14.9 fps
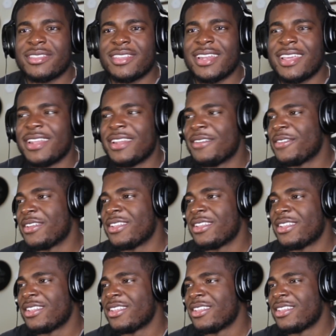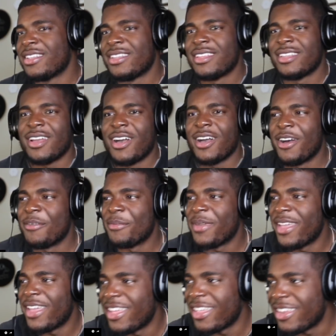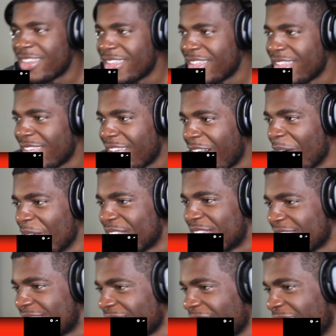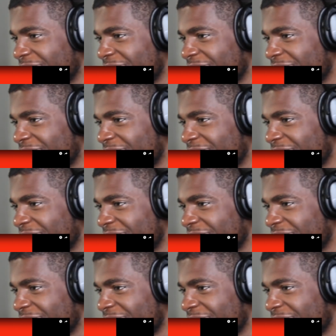the end of it? Oh man, I wish this song